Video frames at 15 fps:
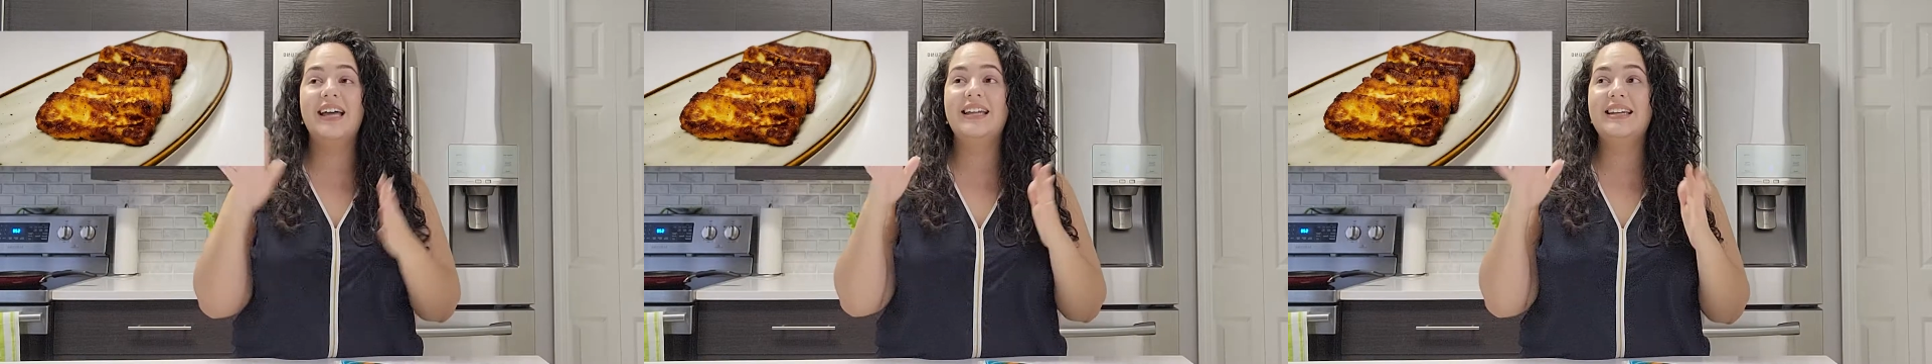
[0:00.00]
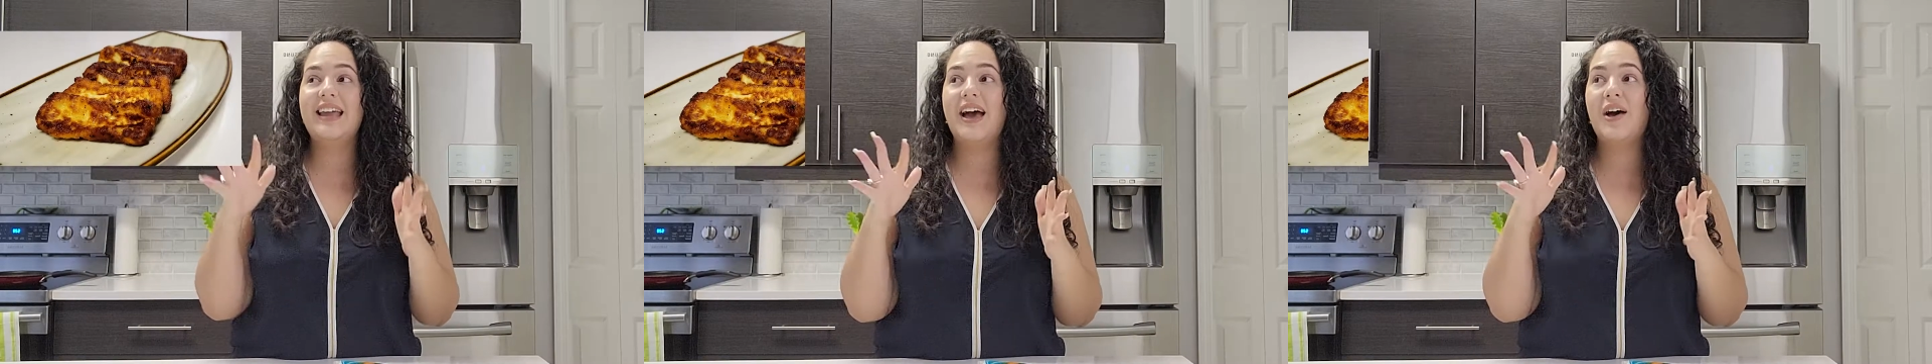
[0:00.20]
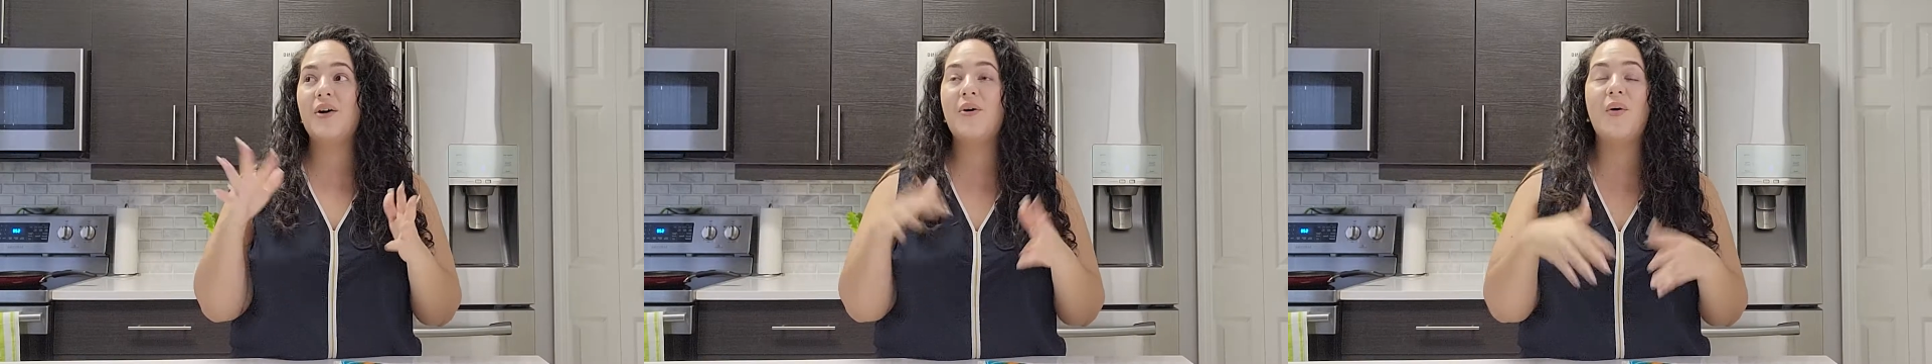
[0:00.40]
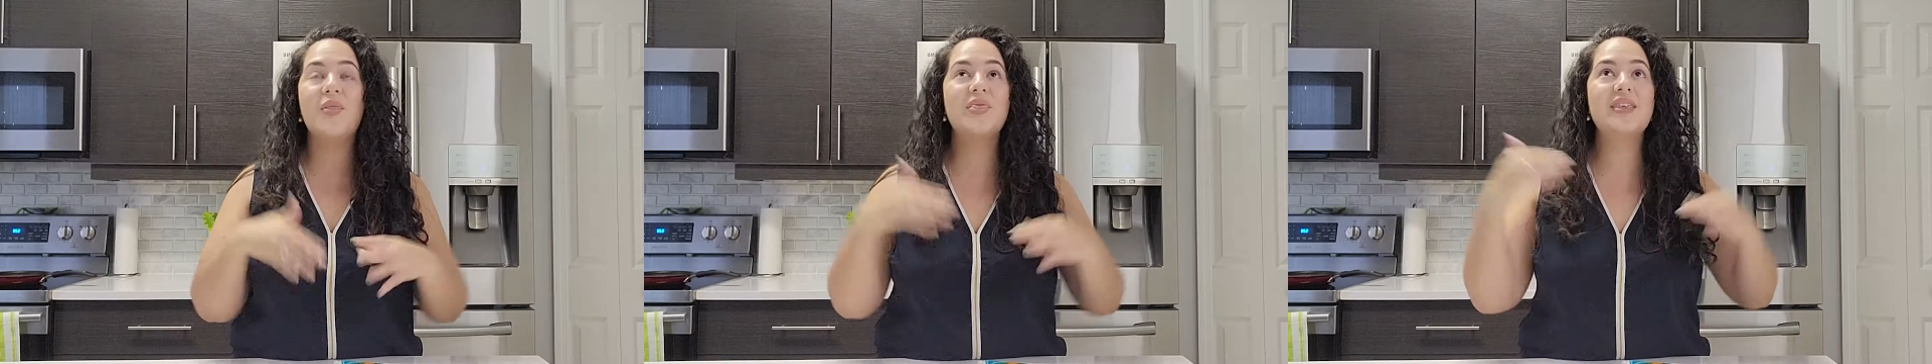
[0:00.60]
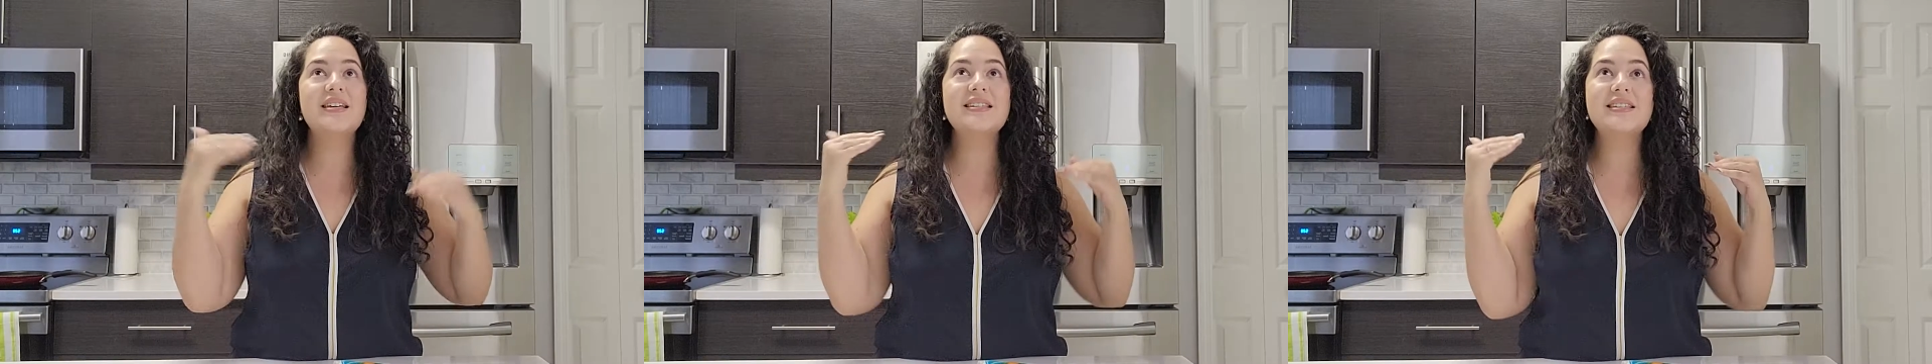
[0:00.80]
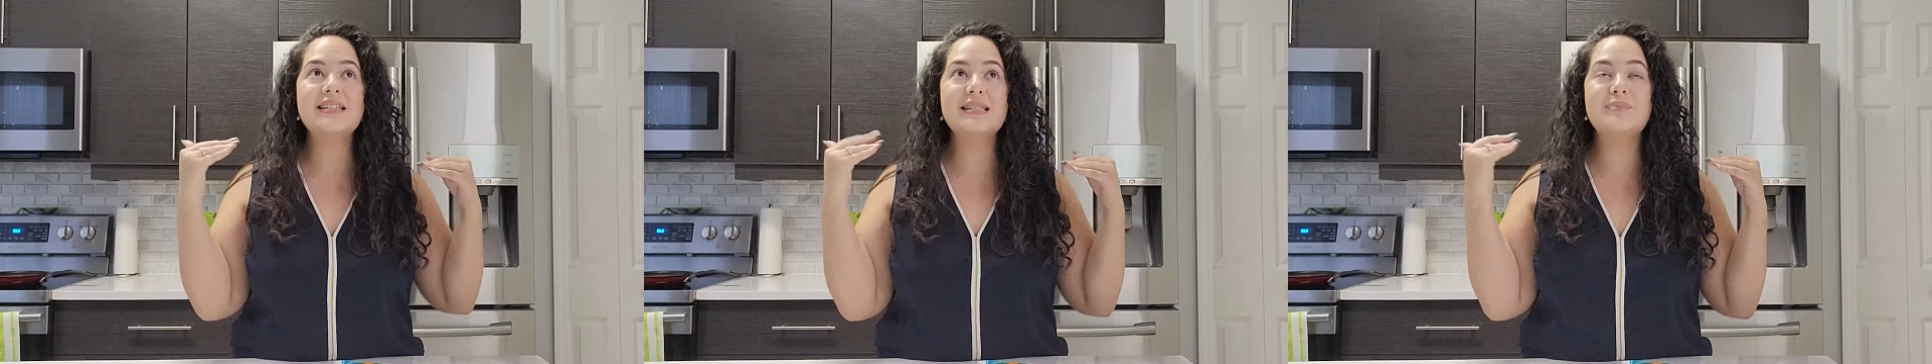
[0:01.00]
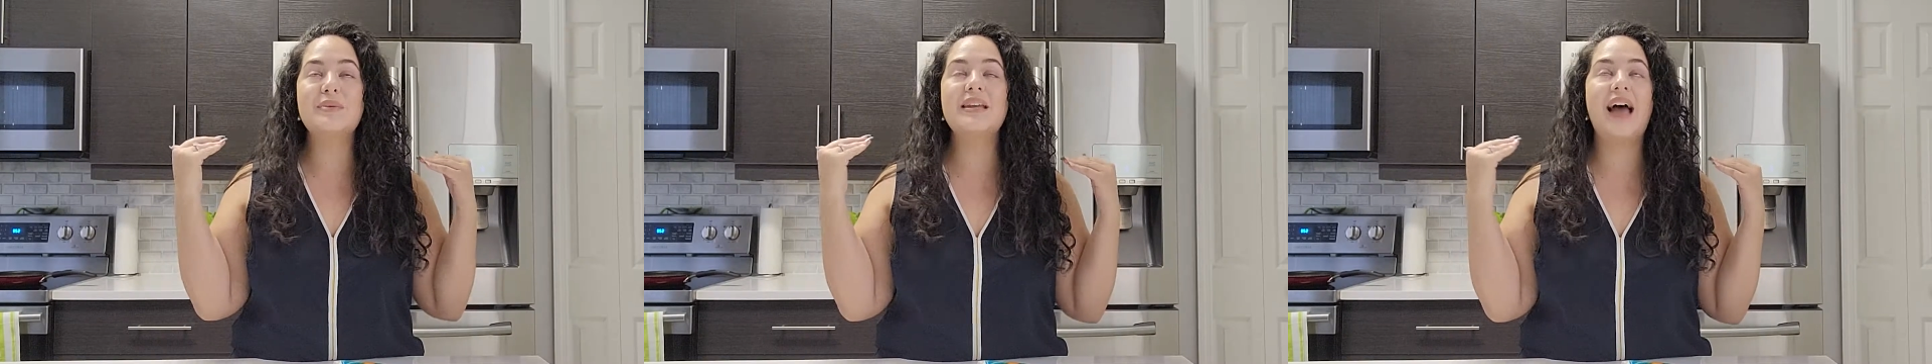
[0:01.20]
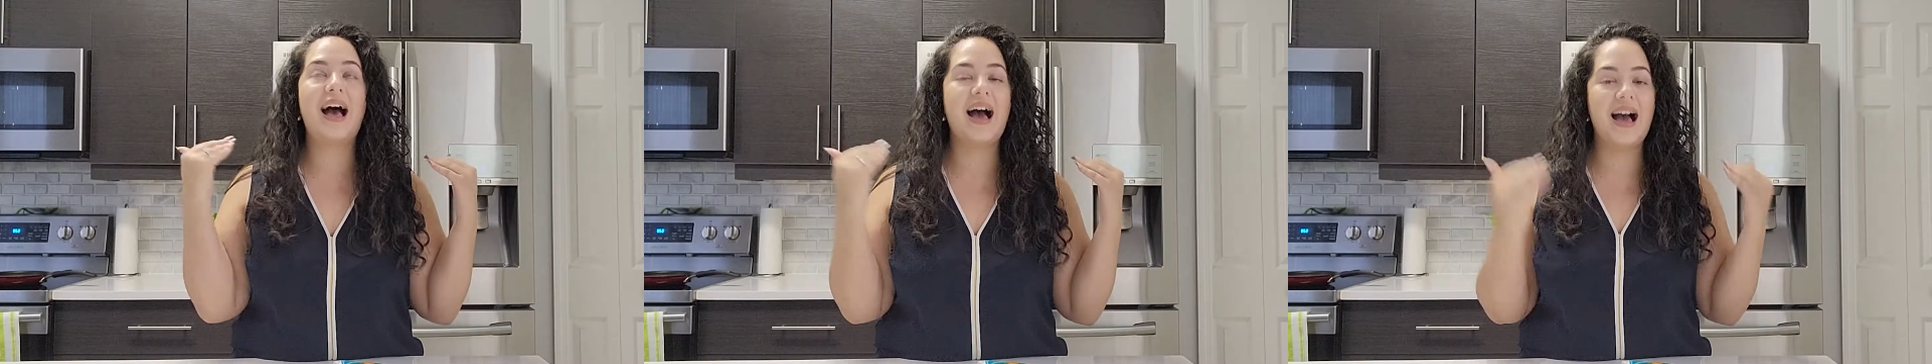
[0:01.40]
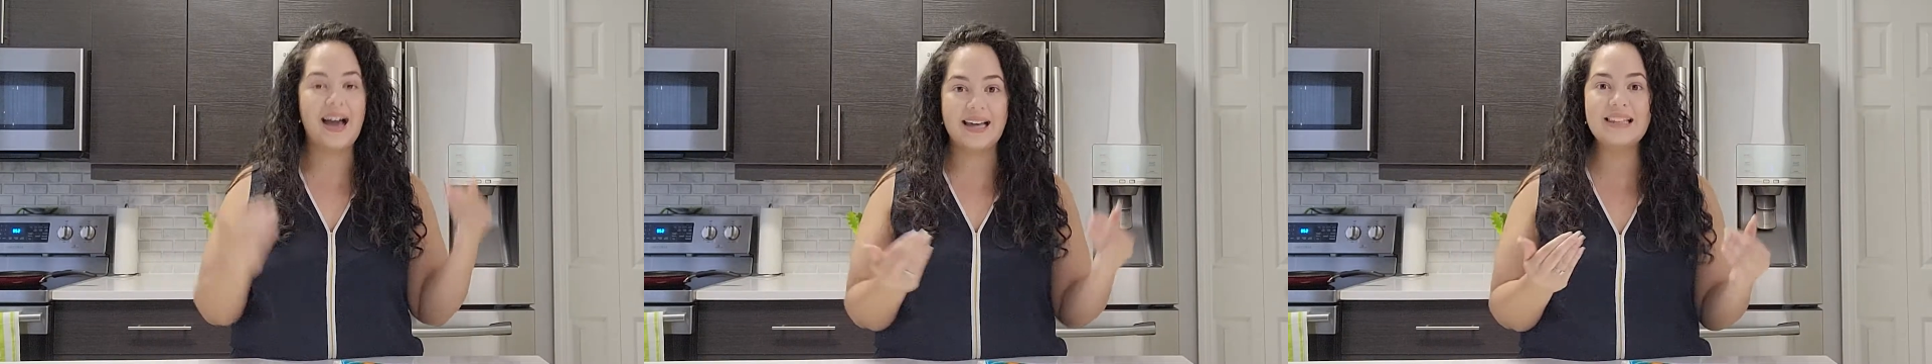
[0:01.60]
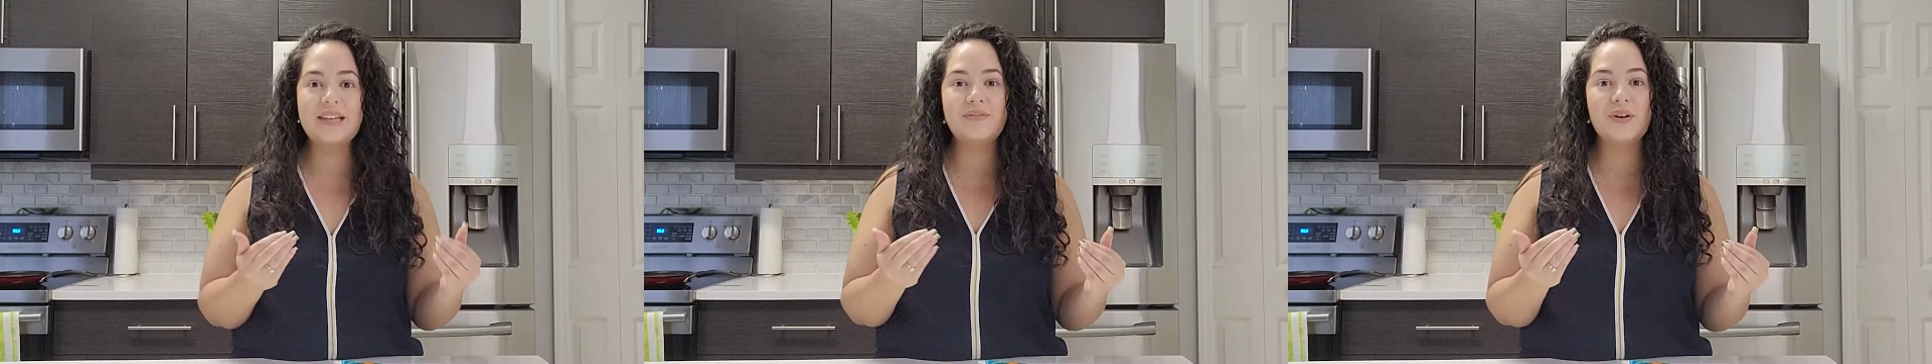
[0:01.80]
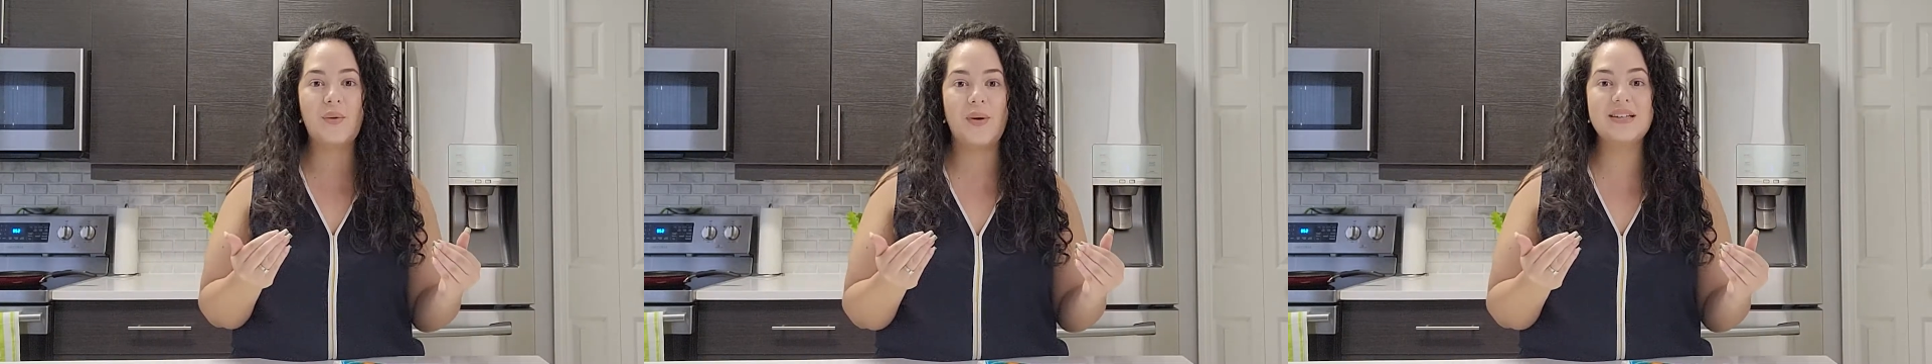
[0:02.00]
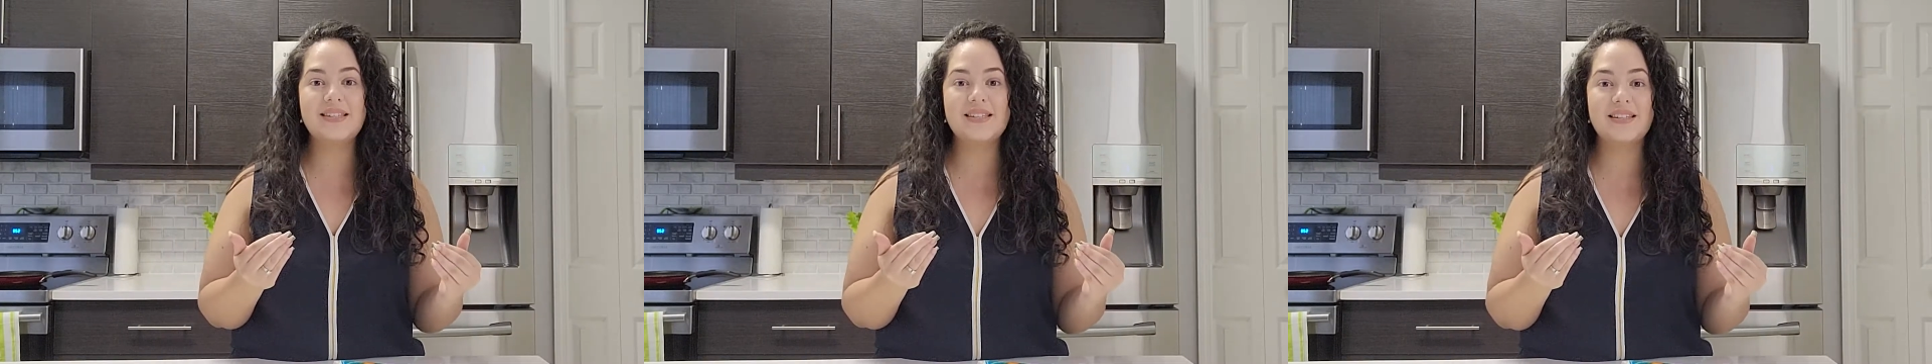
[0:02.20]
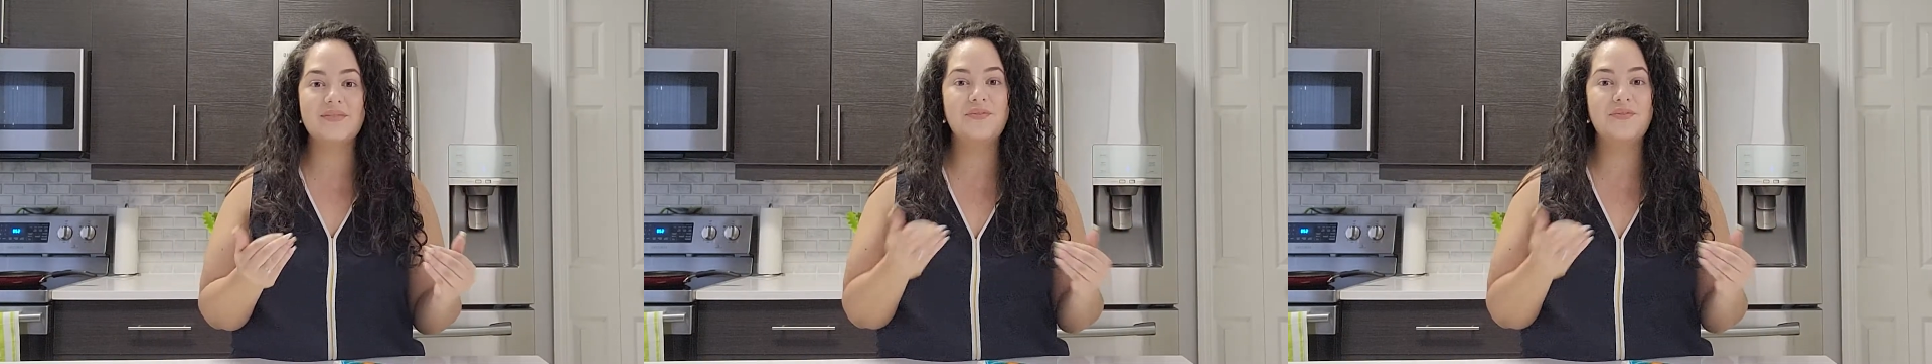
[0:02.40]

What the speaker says: Now, this has been a highly requested